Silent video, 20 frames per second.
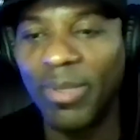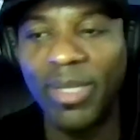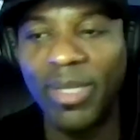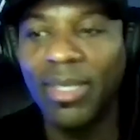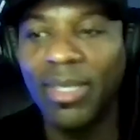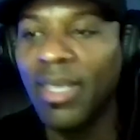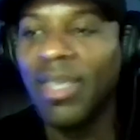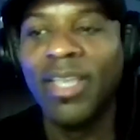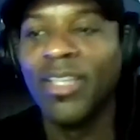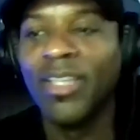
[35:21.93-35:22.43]
But
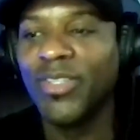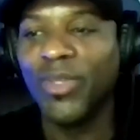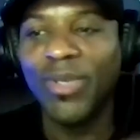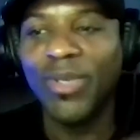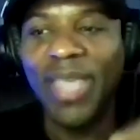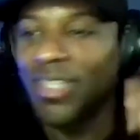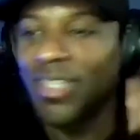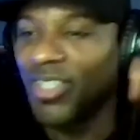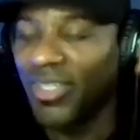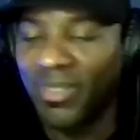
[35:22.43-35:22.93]
so
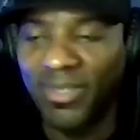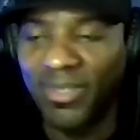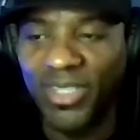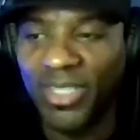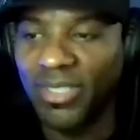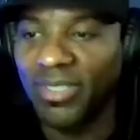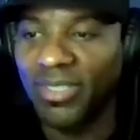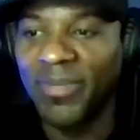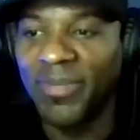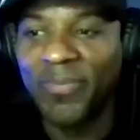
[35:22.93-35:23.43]
yeah,
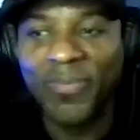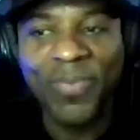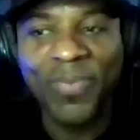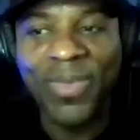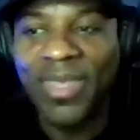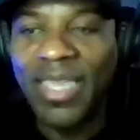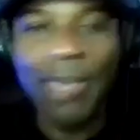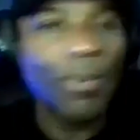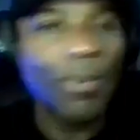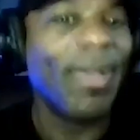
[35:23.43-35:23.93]
just
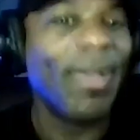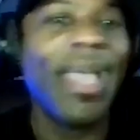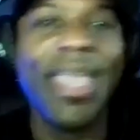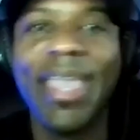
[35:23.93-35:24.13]
keeping my